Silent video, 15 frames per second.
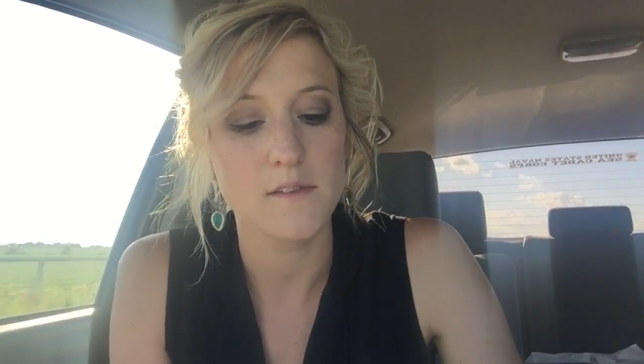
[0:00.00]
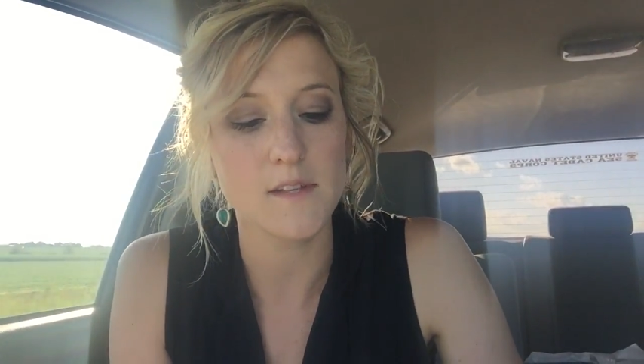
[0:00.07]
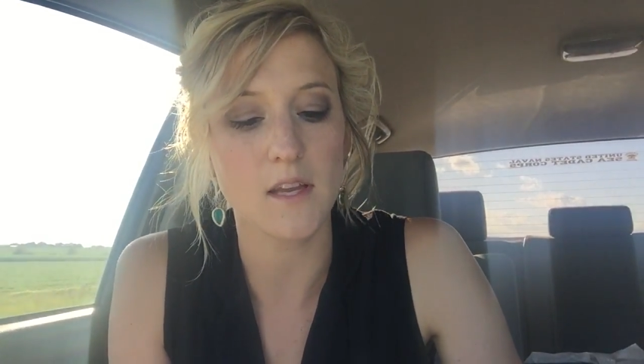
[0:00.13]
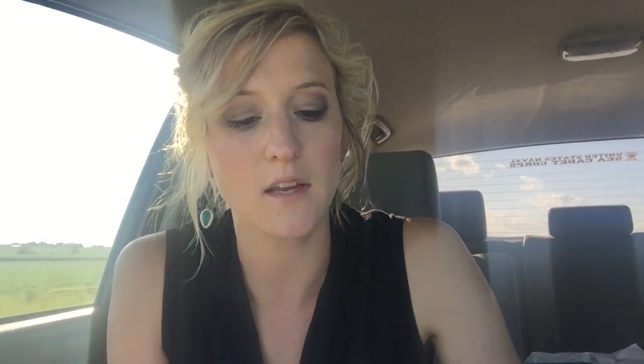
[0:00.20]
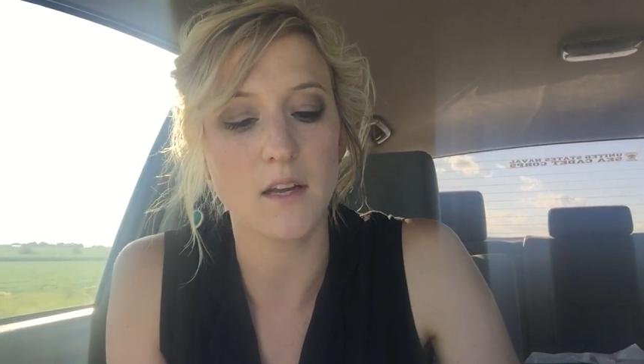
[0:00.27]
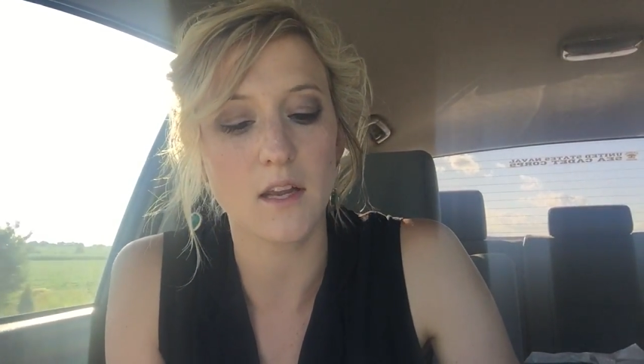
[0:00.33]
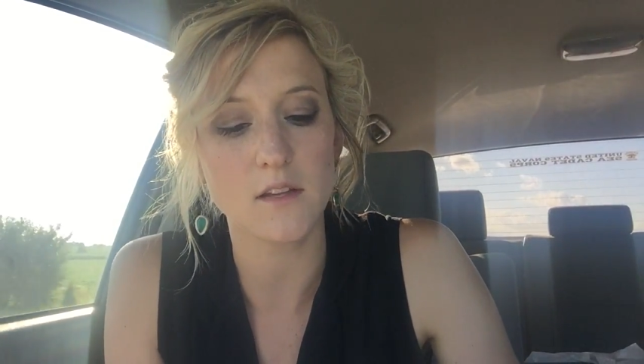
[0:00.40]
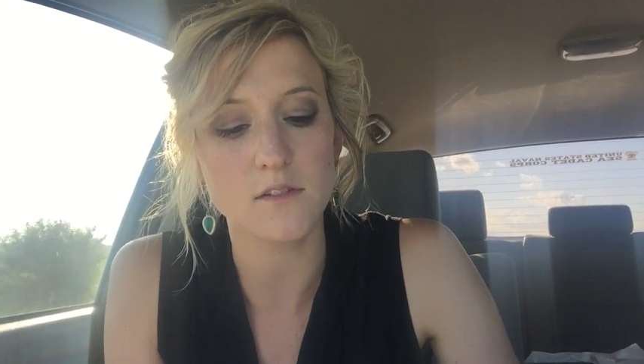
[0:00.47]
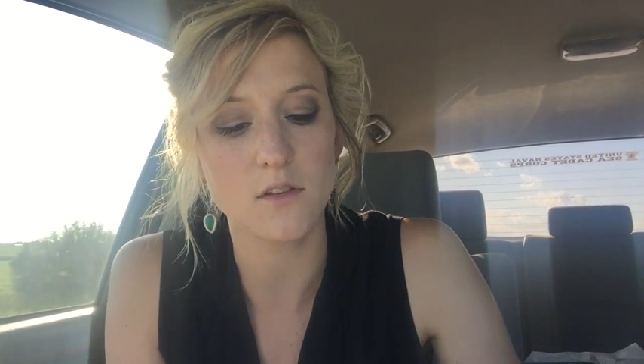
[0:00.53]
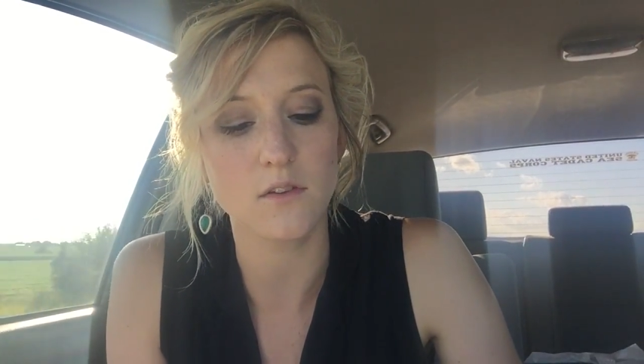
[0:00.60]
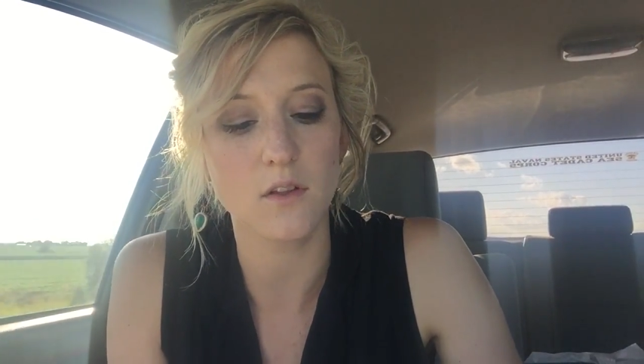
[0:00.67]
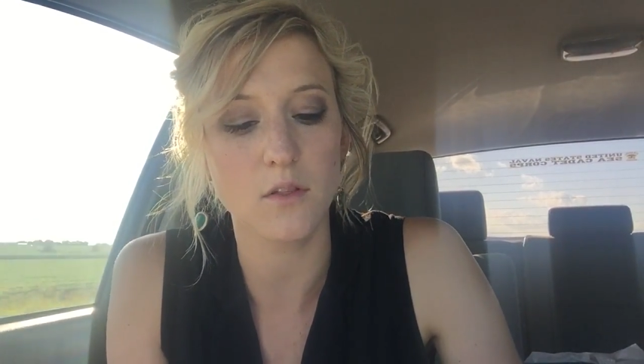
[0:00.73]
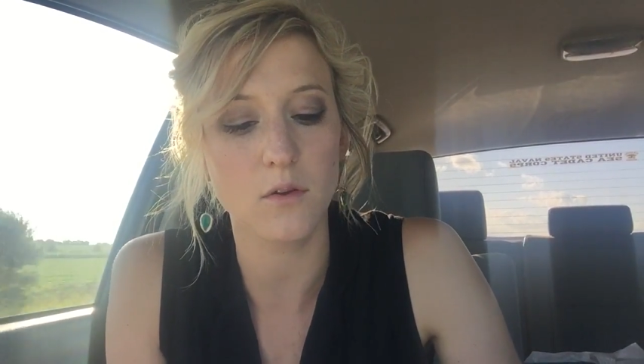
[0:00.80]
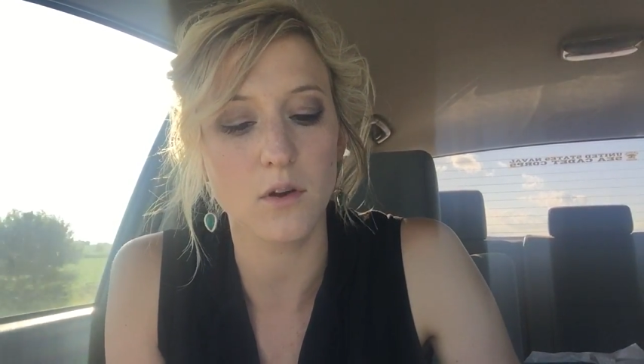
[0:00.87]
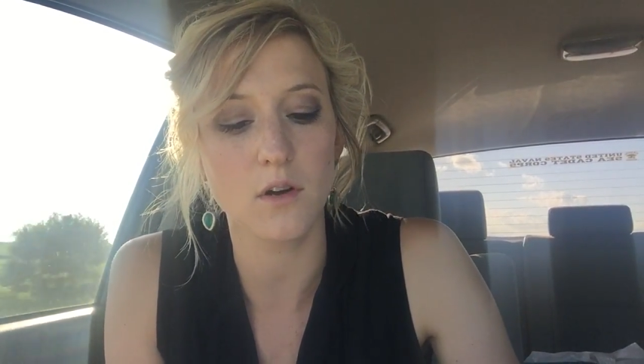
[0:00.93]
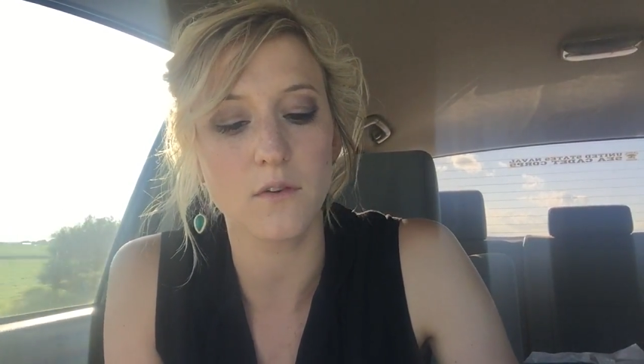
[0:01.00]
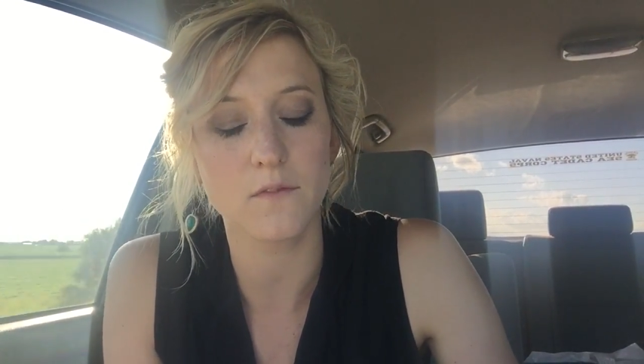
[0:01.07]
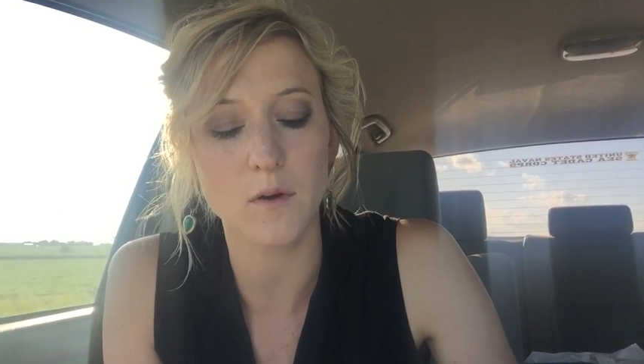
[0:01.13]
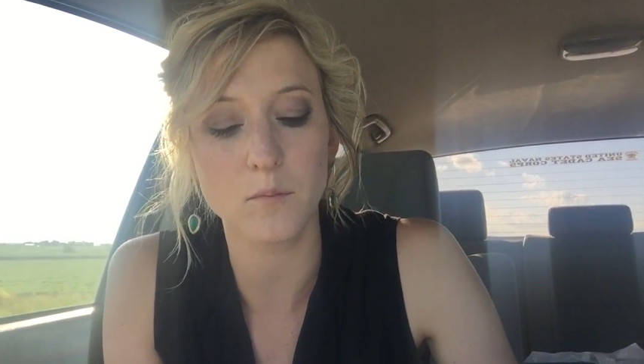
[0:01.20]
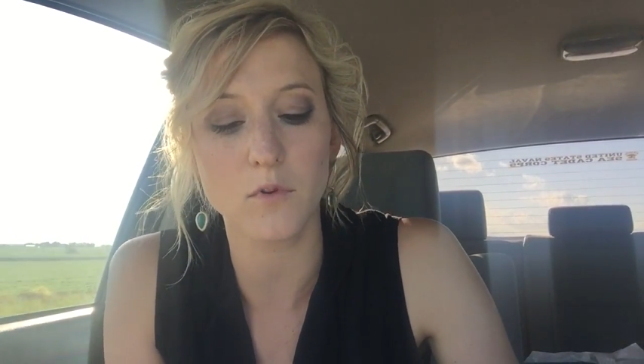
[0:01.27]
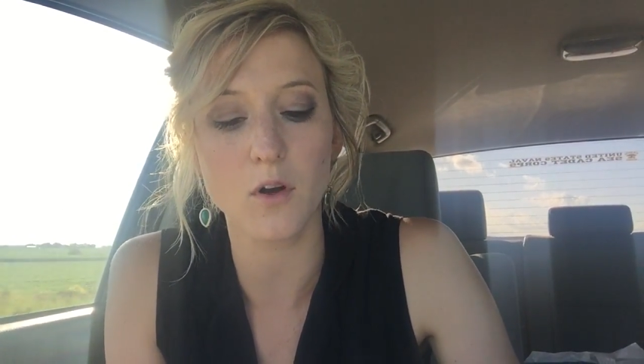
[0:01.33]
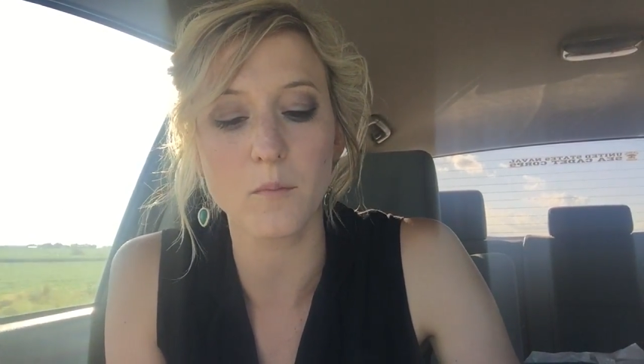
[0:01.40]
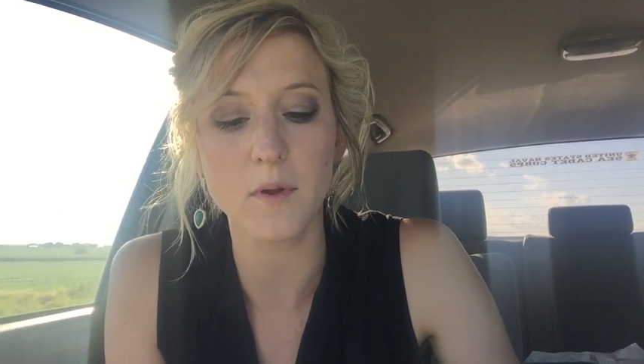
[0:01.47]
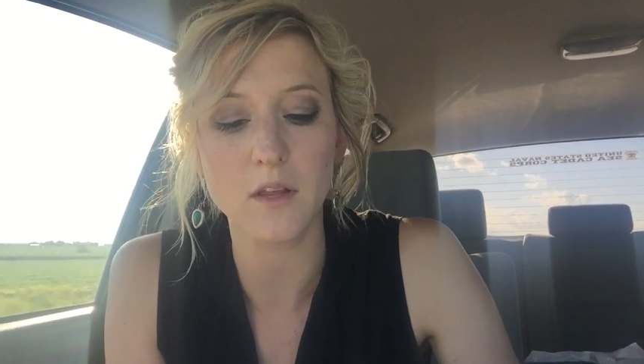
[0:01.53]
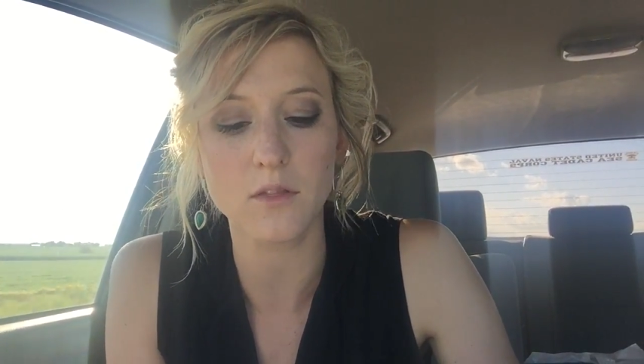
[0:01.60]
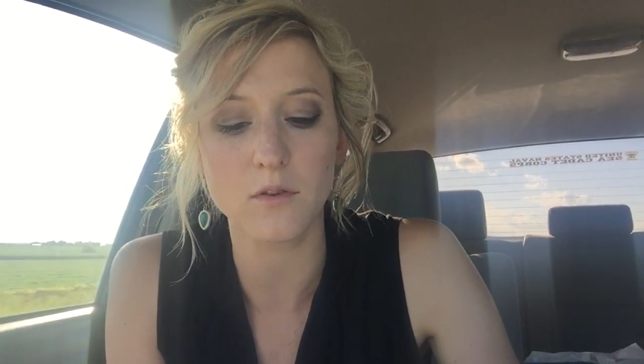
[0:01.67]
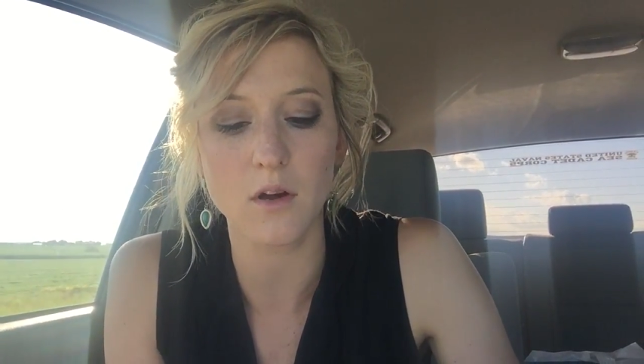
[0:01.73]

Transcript: Satan answered the Lord, "From roaming